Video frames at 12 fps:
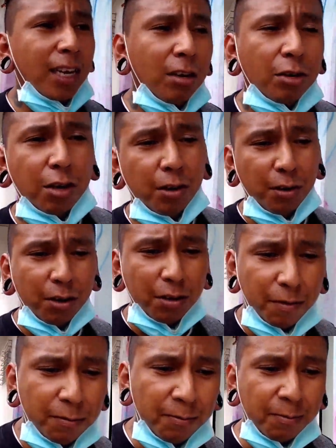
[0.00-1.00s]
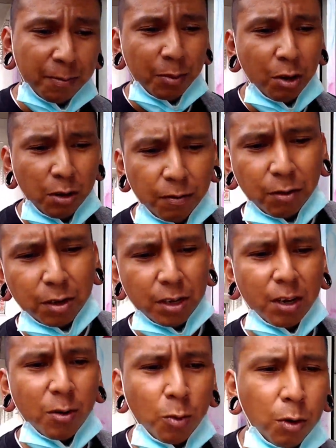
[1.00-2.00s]
And I was trying to look for
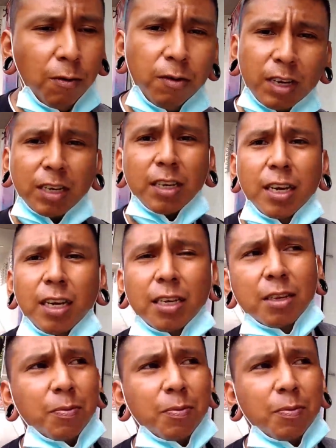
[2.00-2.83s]
some Flix inks,